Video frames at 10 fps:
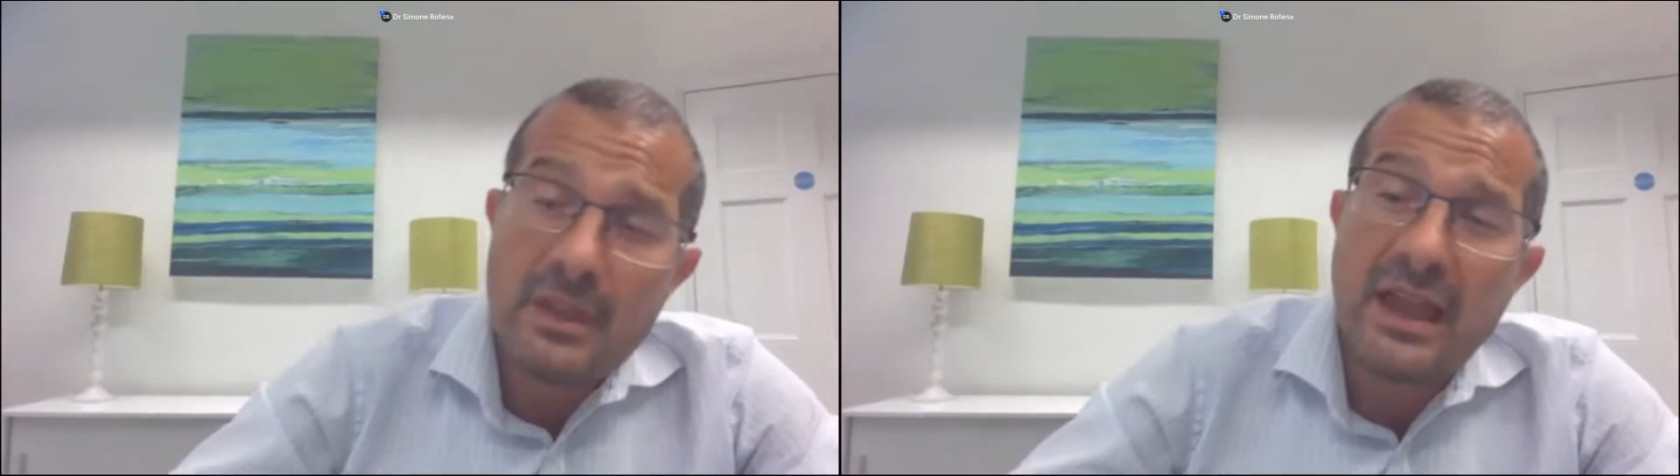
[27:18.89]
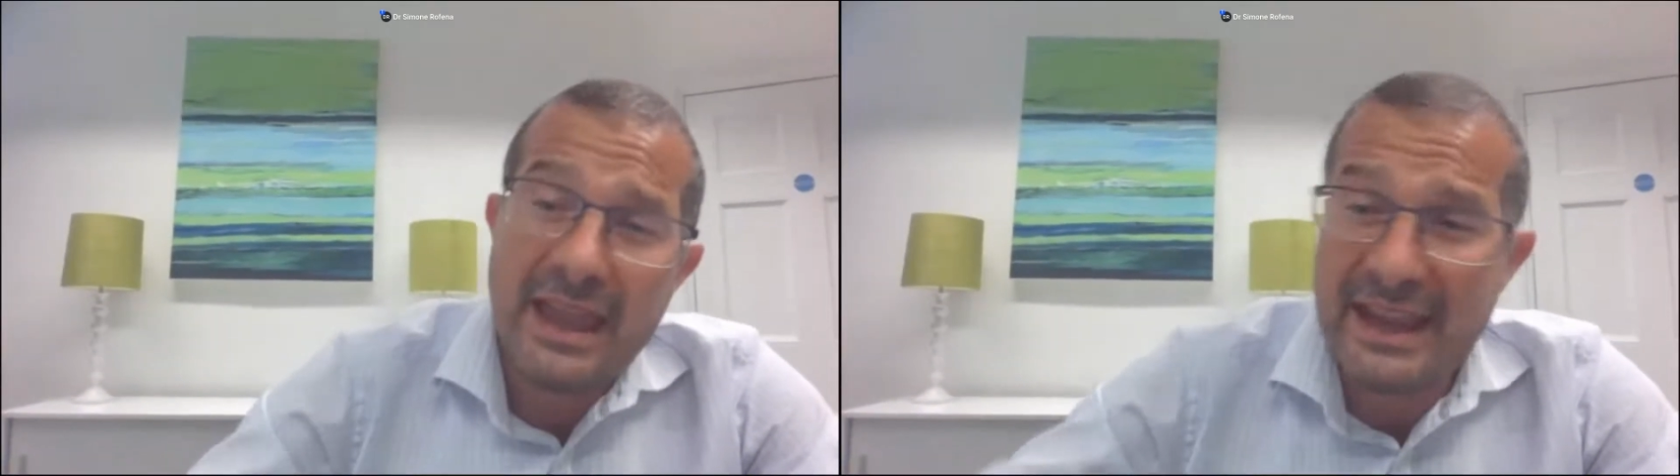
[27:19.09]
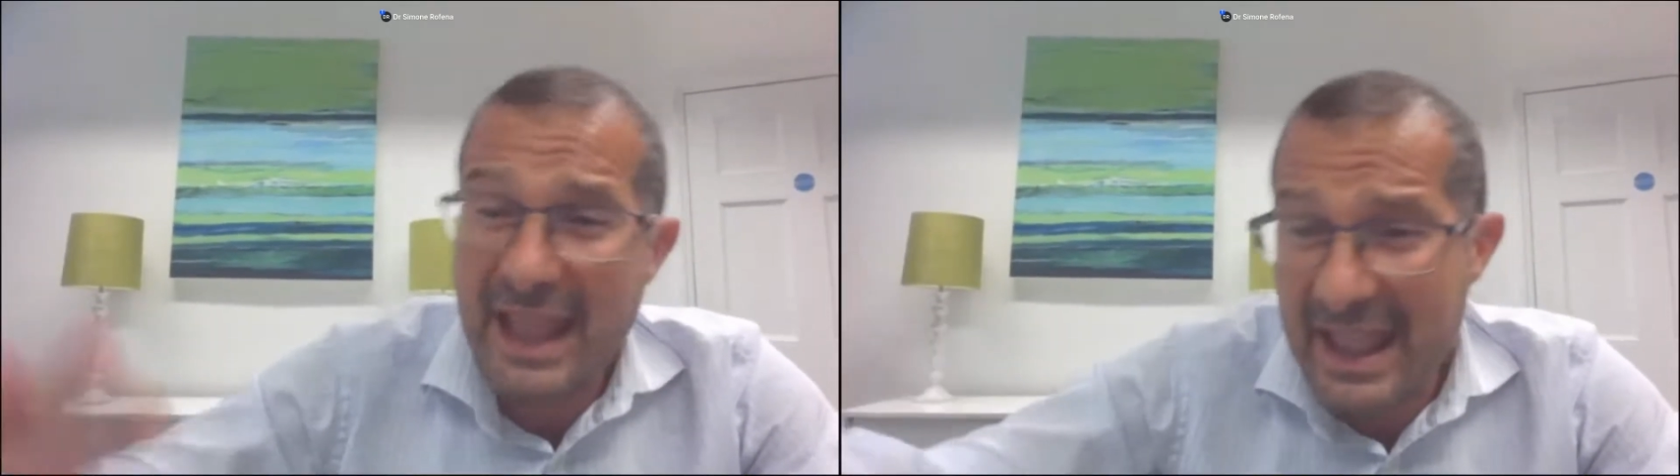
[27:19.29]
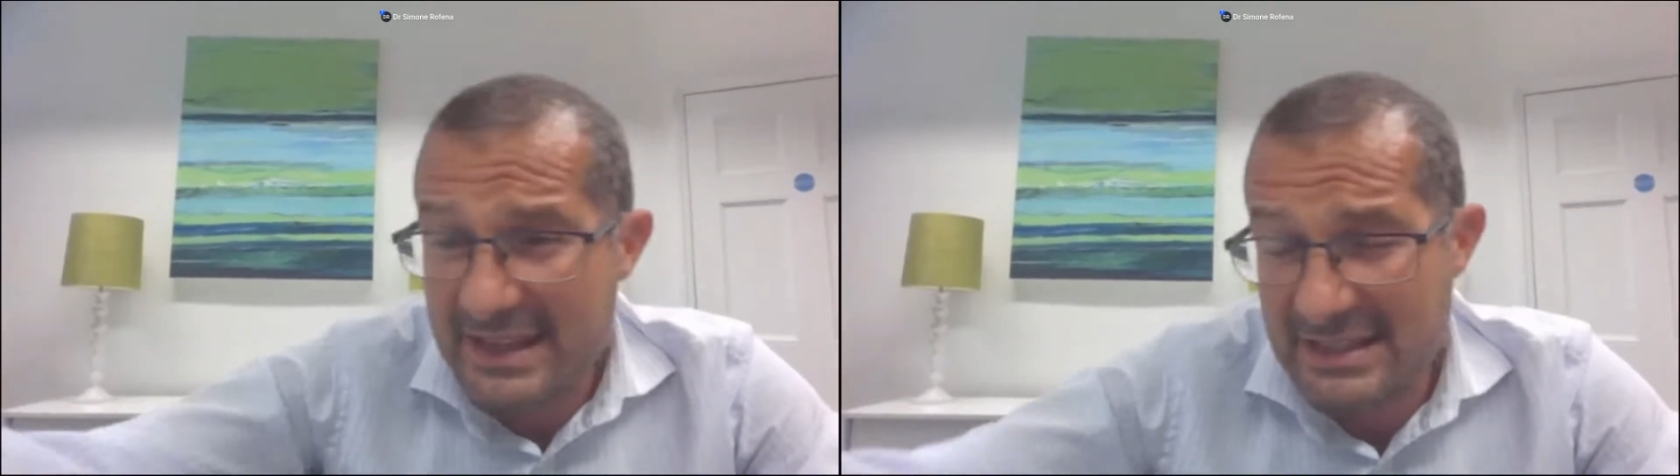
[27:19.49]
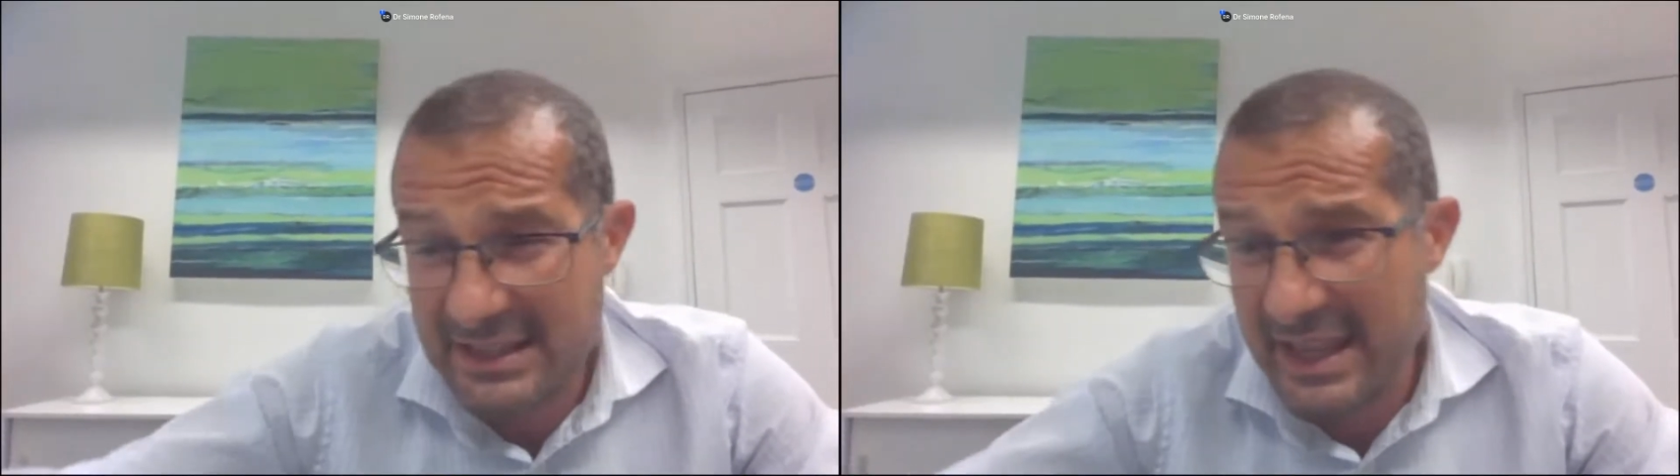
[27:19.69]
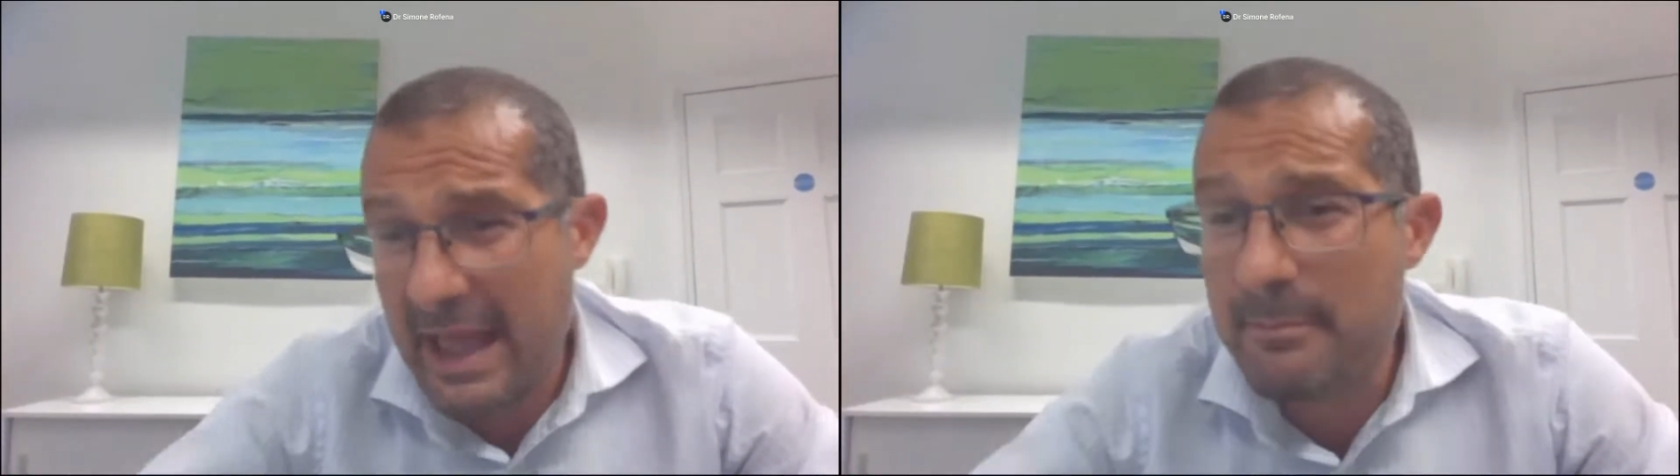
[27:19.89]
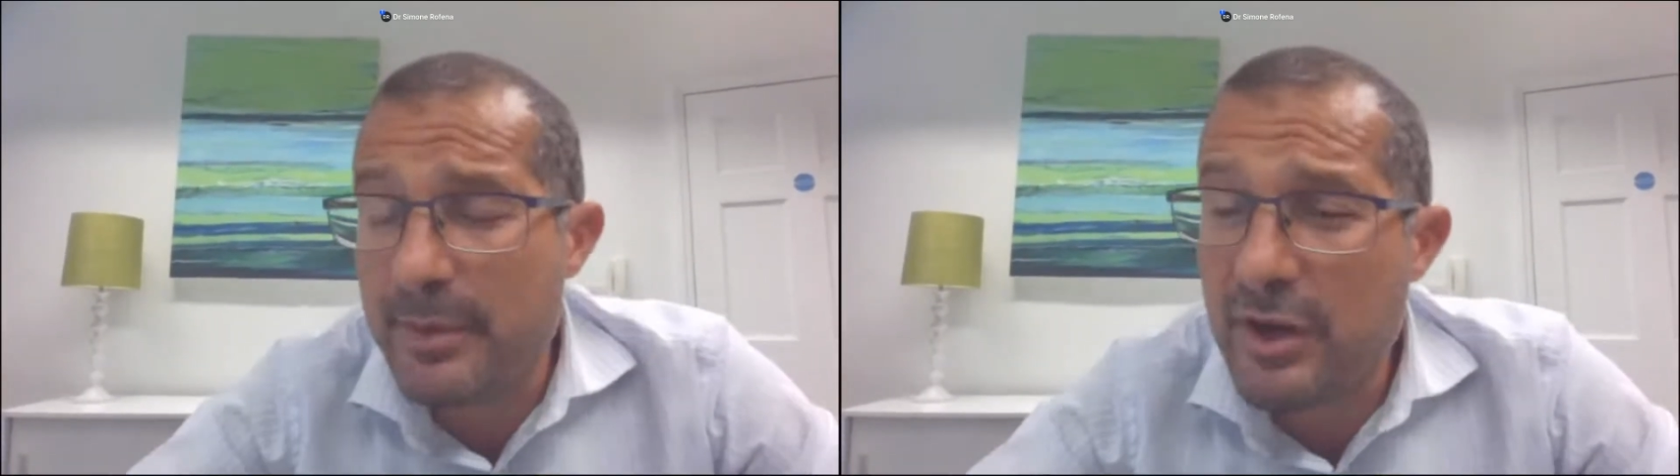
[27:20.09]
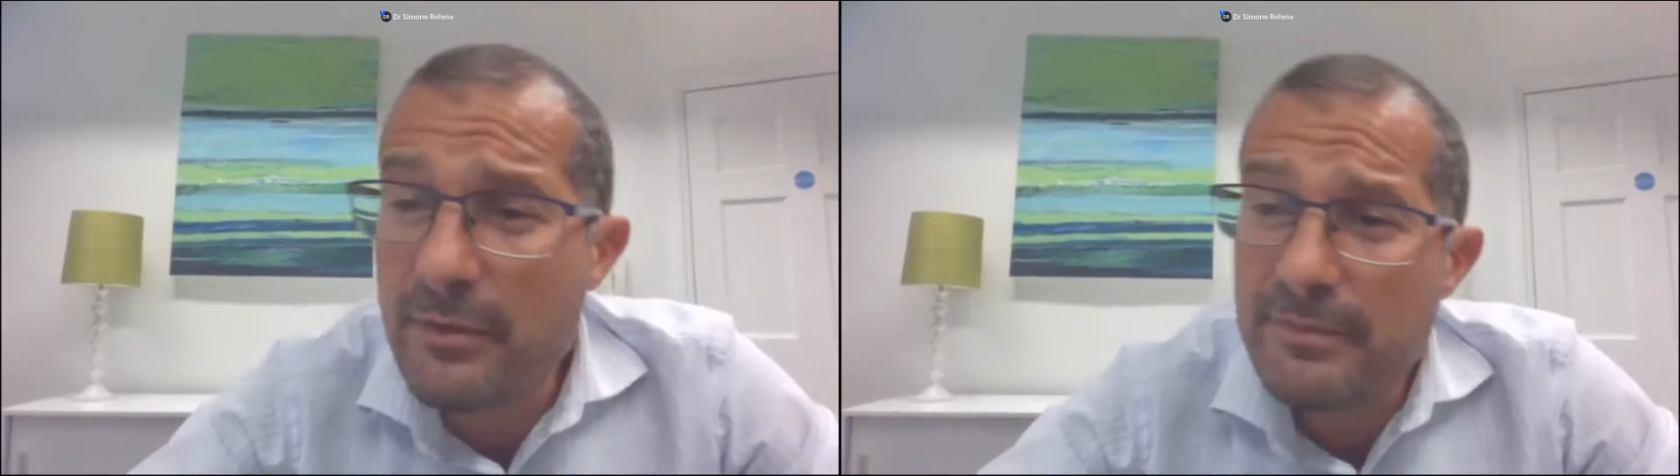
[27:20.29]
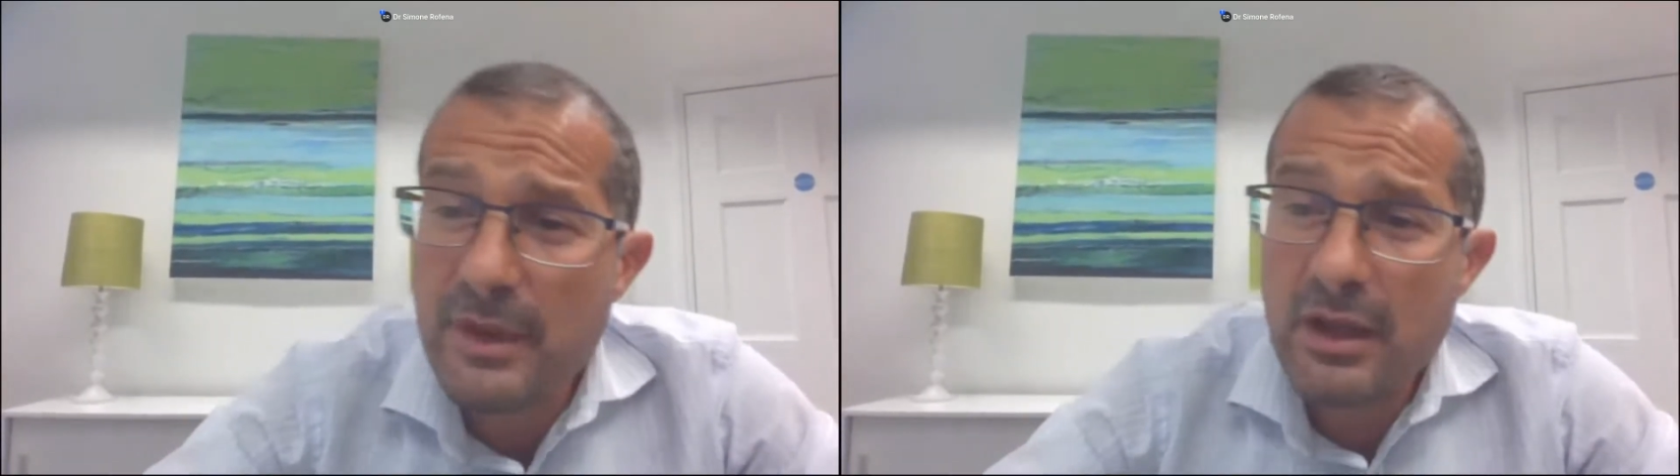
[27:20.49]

against the embryo